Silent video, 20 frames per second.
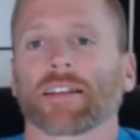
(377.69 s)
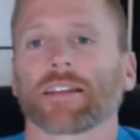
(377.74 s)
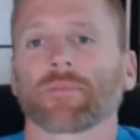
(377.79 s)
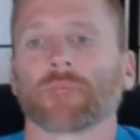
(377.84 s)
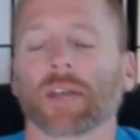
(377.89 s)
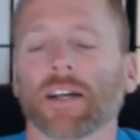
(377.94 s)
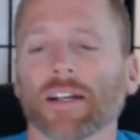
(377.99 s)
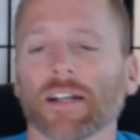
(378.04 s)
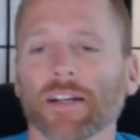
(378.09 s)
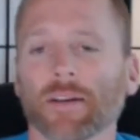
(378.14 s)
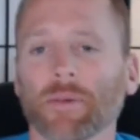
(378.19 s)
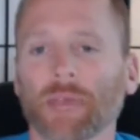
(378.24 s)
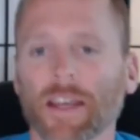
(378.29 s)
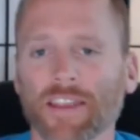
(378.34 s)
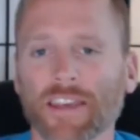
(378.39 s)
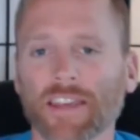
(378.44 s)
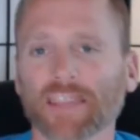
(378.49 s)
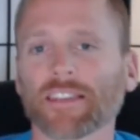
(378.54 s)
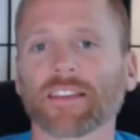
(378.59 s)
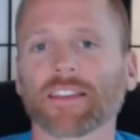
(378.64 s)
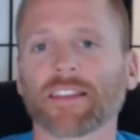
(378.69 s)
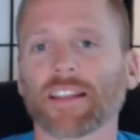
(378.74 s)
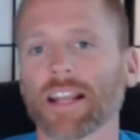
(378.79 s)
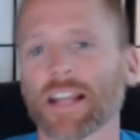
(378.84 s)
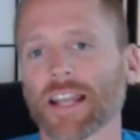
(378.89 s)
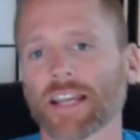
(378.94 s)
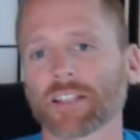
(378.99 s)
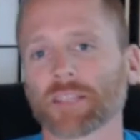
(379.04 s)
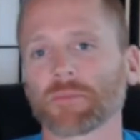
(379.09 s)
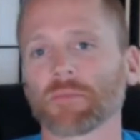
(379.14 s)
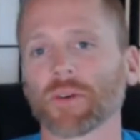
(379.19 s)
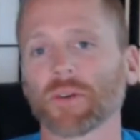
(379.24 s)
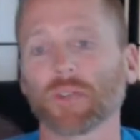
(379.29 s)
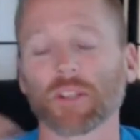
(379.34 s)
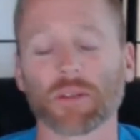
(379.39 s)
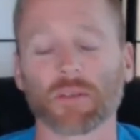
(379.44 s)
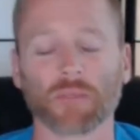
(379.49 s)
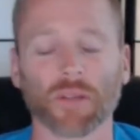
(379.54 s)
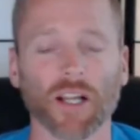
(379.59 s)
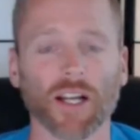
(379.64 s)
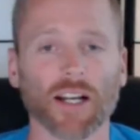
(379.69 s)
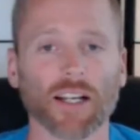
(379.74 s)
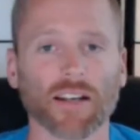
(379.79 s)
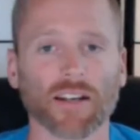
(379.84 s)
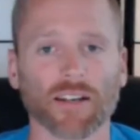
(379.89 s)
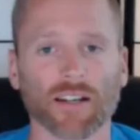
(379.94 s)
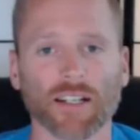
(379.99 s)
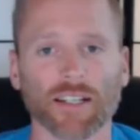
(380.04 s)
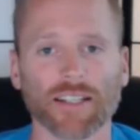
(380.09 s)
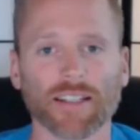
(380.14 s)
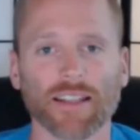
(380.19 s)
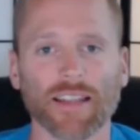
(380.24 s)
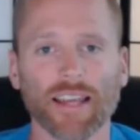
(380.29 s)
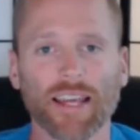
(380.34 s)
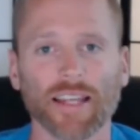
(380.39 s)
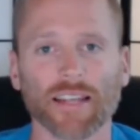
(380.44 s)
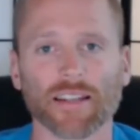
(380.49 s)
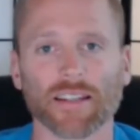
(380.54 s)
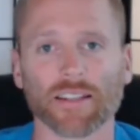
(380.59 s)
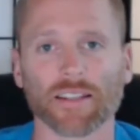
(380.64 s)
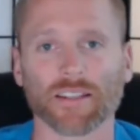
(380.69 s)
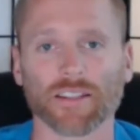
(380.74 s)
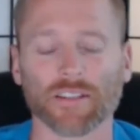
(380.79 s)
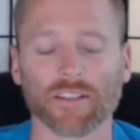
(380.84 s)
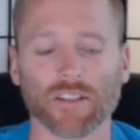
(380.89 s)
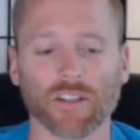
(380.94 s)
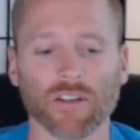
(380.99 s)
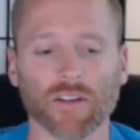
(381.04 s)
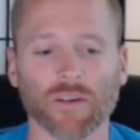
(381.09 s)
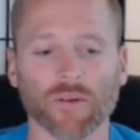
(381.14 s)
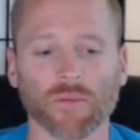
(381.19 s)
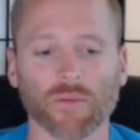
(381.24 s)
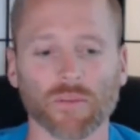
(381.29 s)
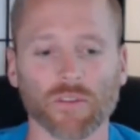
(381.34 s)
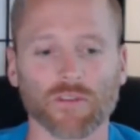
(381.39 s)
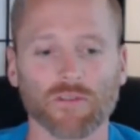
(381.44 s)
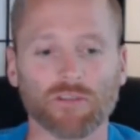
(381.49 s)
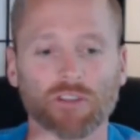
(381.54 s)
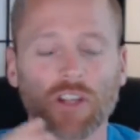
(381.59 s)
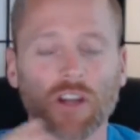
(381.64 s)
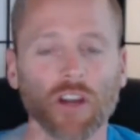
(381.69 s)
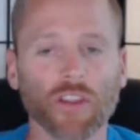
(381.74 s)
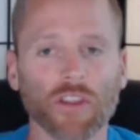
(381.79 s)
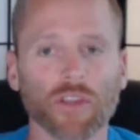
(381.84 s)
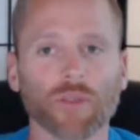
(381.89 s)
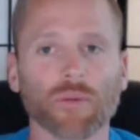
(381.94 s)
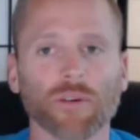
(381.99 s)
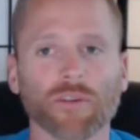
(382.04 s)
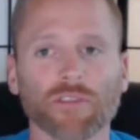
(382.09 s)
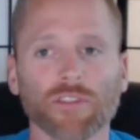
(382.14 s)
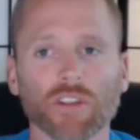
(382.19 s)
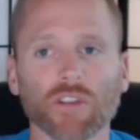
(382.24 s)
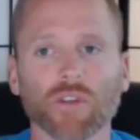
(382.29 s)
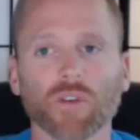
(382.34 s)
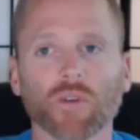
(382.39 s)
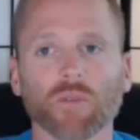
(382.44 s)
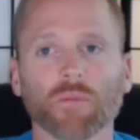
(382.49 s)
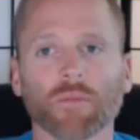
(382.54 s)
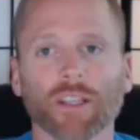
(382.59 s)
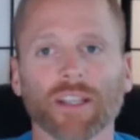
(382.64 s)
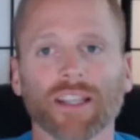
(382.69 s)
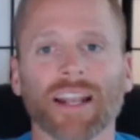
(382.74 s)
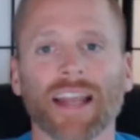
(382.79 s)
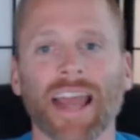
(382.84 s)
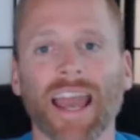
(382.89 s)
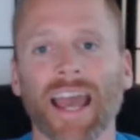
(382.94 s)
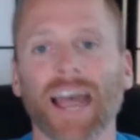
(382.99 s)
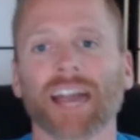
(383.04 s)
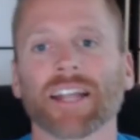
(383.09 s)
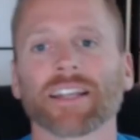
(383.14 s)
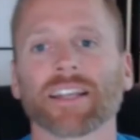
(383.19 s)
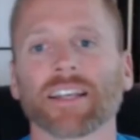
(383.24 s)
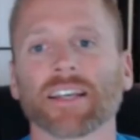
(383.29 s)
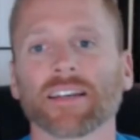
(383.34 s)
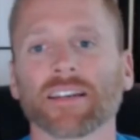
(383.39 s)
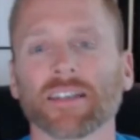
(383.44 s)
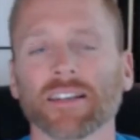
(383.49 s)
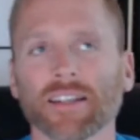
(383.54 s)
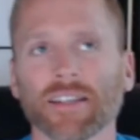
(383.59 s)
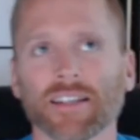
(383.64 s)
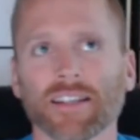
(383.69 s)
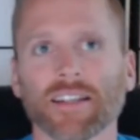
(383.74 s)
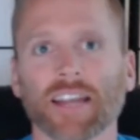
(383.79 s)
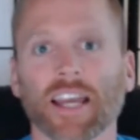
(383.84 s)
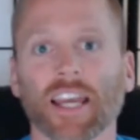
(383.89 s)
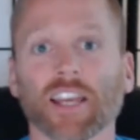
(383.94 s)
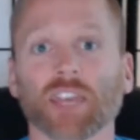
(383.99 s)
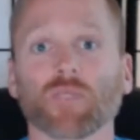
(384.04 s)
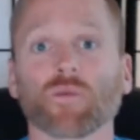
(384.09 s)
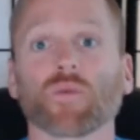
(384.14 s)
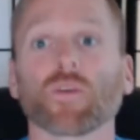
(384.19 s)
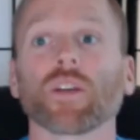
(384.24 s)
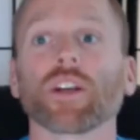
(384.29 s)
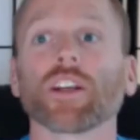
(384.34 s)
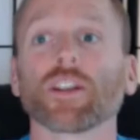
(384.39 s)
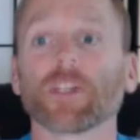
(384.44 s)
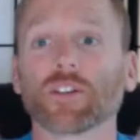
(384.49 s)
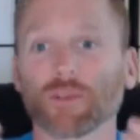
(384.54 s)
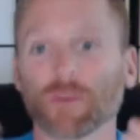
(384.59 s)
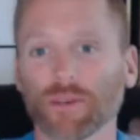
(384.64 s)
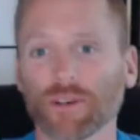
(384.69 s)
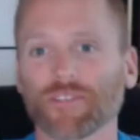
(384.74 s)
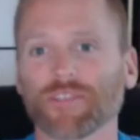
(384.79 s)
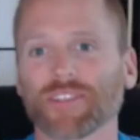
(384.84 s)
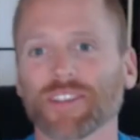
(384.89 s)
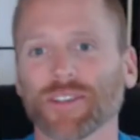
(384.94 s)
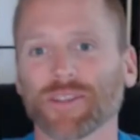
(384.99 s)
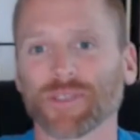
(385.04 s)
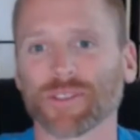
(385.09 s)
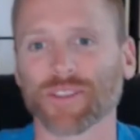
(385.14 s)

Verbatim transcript: Um, I think that the next building block onto that is you know you've done the review, but then adding a real review.